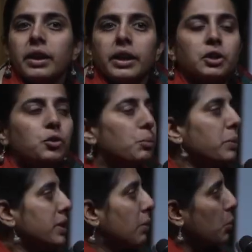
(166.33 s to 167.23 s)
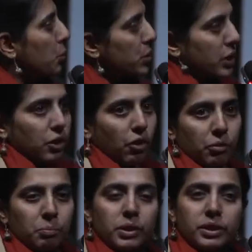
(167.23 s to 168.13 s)
it could be some roosting of
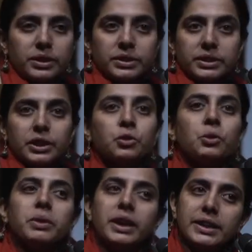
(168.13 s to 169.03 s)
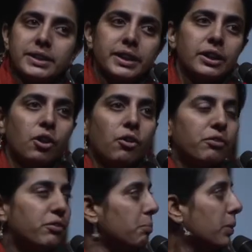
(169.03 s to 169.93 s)
birds, it could be nesting of
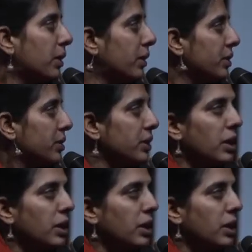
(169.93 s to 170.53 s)
birds,